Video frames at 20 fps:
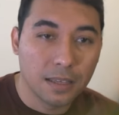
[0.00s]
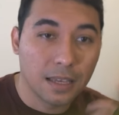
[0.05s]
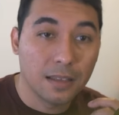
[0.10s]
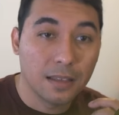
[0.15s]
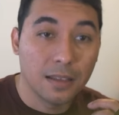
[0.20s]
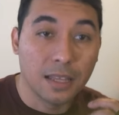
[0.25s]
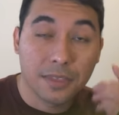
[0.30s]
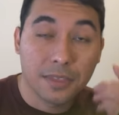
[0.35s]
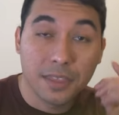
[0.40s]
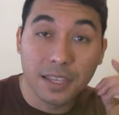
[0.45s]

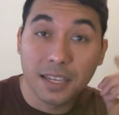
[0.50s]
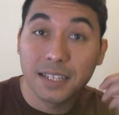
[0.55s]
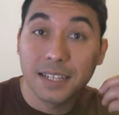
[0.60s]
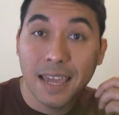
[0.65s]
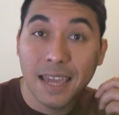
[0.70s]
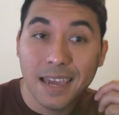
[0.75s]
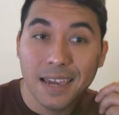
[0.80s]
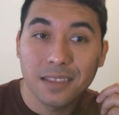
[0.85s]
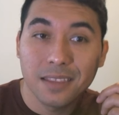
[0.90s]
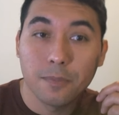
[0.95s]
like, thinking
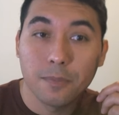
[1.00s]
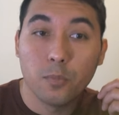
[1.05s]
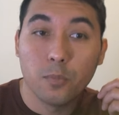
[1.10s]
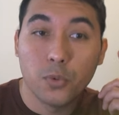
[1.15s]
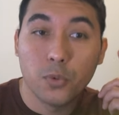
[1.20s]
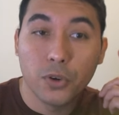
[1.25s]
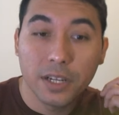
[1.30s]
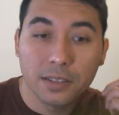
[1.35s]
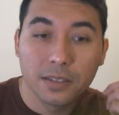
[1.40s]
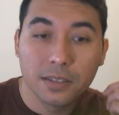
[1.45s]
ahead,
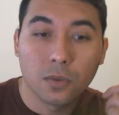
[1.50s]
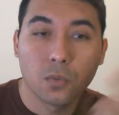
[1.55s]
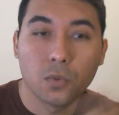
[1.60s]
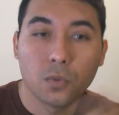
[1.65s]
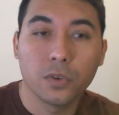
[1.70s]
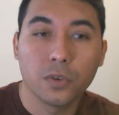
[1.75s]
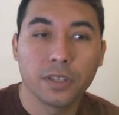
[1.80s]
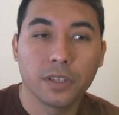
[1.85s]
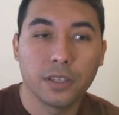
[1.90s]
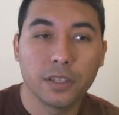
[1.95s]
bring the
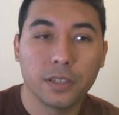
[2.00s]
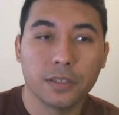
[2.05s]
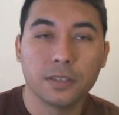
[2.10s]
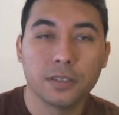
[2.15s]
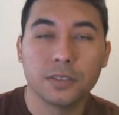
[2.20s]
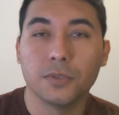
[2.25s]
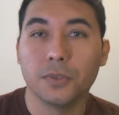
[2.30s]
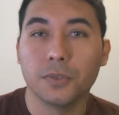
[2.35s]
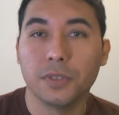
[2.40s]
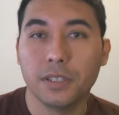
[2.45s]
rook here
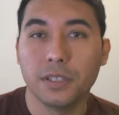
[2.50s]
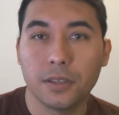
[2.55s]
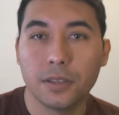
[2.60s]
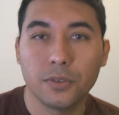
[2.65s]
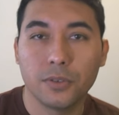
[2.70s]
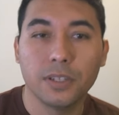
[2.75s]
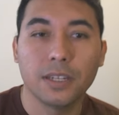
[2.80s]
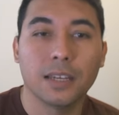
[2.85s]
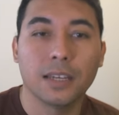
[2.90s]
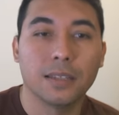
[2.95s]
to
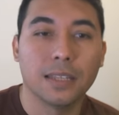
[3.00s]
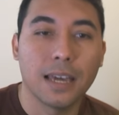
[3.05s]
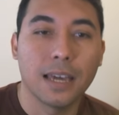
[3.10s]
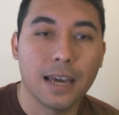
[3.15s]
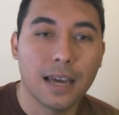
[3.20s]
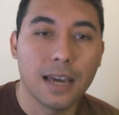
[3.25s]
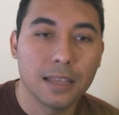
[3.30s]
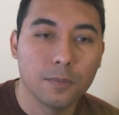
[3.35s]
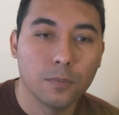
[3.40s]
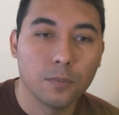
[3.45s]
e3 and
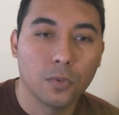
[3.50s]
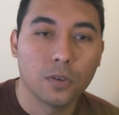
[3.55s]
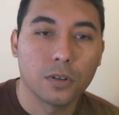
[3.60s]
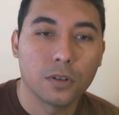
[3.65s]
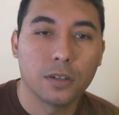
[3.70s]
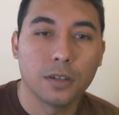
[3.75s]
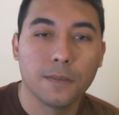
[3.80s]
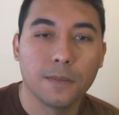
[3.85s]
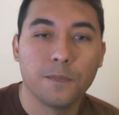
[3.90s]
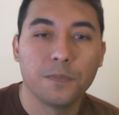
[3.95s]
add
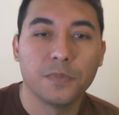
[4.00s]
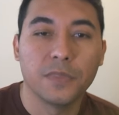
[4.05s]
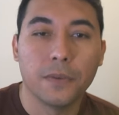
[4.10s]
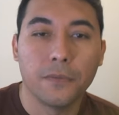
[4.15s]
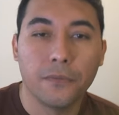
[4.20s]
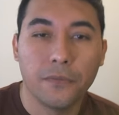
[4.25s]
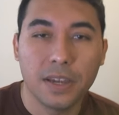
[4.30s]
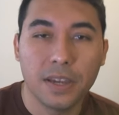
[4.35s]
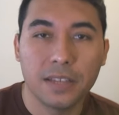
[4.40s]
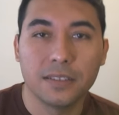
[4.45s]
more
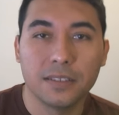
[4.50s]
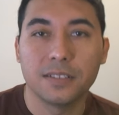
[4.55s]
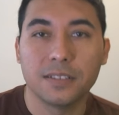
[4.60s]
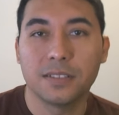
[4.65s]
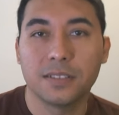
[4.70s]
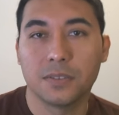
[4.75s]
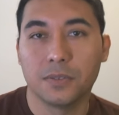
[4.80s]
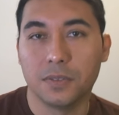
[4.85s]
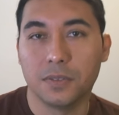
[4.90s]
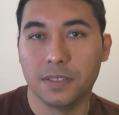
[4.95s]

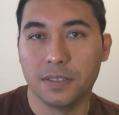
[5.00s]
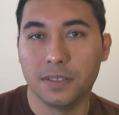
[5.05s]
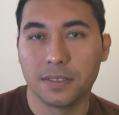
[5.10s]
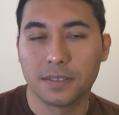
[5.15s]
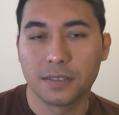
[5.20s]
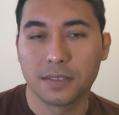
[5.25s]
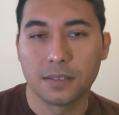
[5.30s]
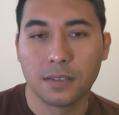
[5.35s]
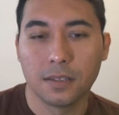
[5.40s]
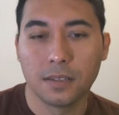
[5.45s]
defenders to
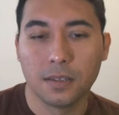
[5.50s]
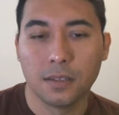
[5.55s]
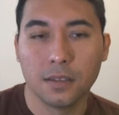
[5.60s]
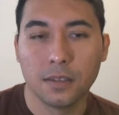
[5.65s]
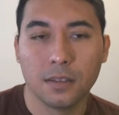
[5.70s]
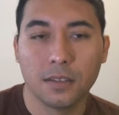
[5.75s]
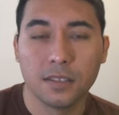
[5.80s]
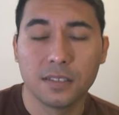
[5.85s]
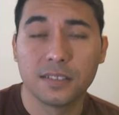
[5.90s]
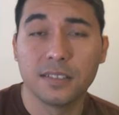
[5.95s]
this
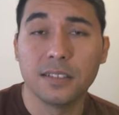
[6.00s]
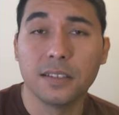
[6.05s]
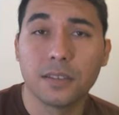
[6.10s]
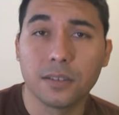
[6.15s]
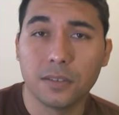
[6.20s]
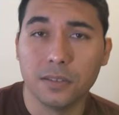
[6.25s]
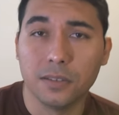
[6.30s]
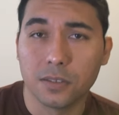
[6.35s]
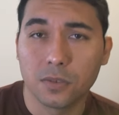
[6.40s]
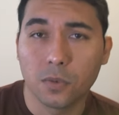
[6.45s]

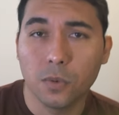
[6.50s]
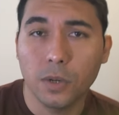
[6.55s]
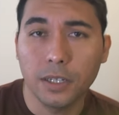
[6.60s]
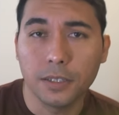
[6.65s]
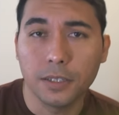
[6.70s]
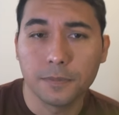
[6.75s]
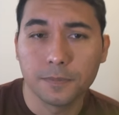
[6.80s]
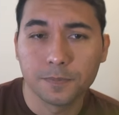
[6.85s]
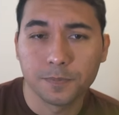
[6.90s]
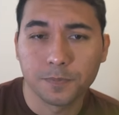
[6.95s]
c3 square.